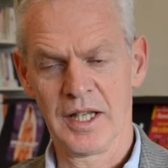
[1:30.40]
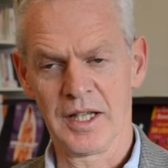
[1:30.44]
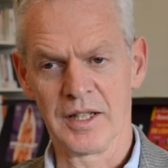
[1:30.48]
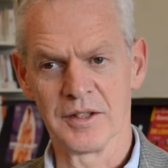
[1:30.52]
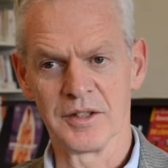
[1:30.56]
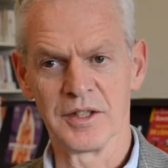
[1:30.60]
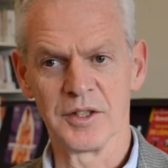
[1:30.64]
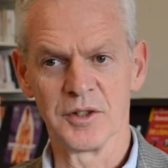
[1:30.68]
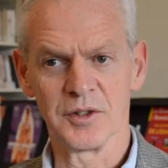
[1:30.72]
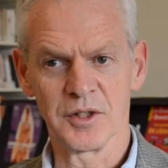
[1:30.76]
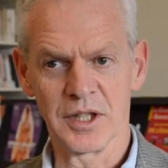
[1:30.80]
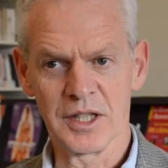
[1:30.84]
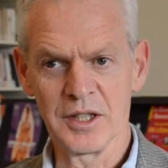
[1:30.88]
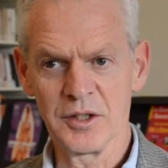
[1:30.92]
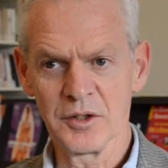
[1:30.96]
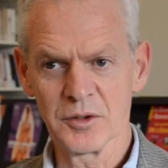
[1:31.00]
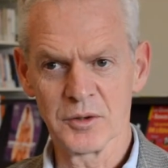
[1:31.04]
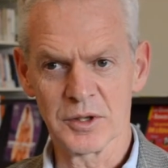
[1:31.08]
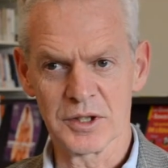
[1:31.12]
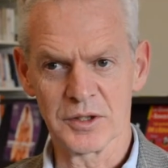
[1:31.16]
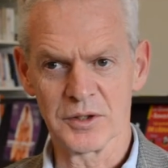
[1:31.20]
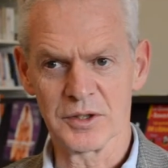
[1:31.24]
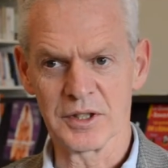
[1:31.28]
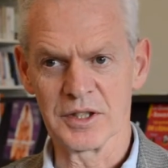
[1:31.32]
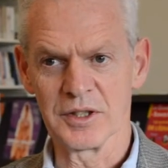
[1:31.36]
And this
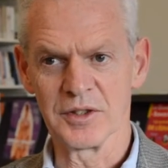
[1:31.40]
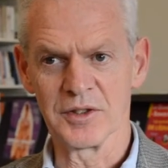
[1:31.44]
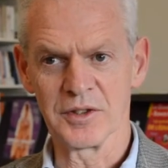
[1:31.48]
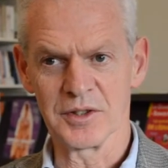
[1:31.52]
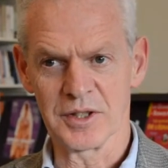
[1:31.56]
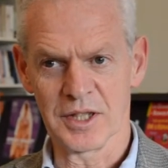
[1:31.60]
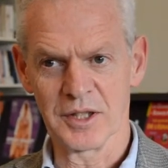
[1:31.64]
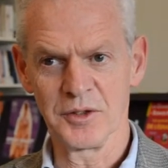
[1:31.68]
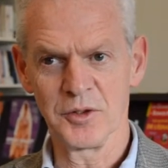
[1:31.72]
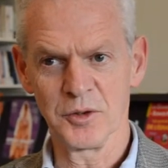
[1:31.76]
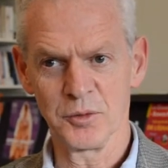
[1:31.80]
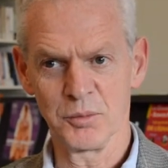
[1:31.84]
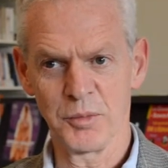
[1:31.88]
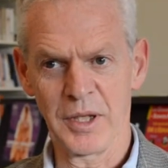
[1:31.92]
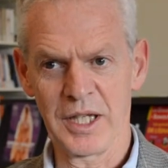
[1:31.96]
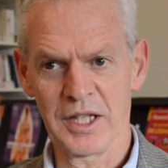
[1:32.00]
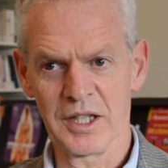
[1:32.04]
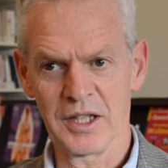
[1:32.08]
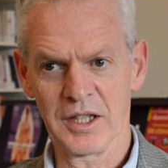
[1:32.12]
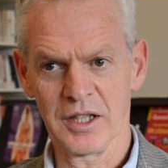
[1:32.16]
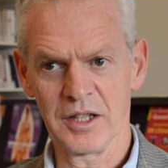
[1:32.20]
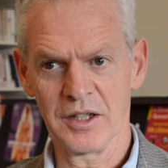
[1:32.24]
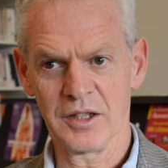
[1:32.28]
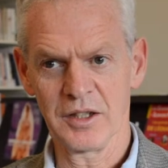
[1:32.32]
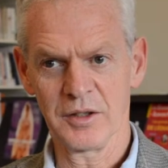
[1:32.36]
interest in
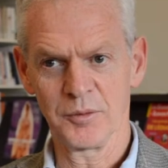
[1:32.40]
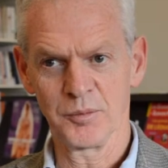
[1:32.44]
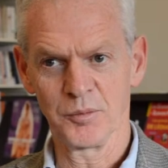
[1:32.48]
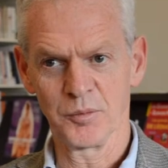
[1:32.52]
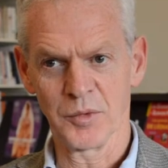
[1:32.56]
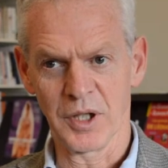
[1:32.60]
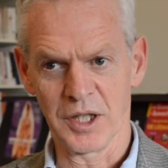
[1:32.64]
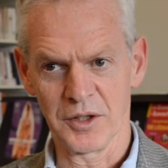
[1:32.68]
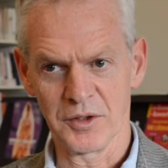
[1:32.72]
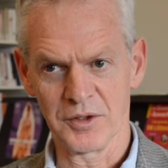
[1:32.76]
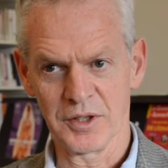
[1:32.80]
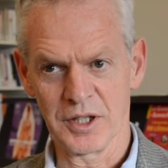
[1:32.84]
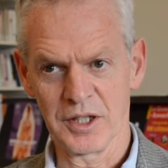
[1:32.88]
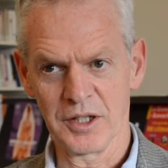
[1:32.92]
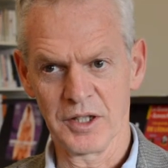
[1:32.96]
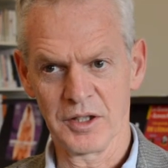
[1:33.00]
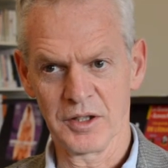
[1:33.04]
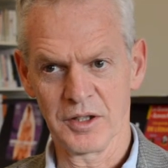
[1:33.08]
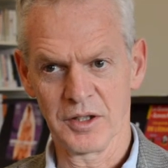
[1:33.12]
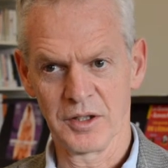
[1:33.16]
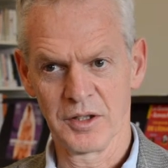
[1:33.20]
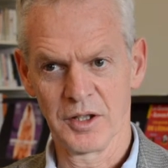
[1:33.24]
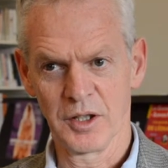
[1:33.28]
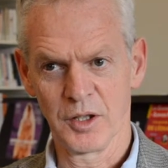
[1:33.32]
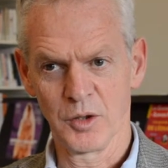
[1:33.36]
sense-making, I
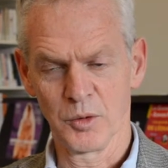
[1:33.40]
think,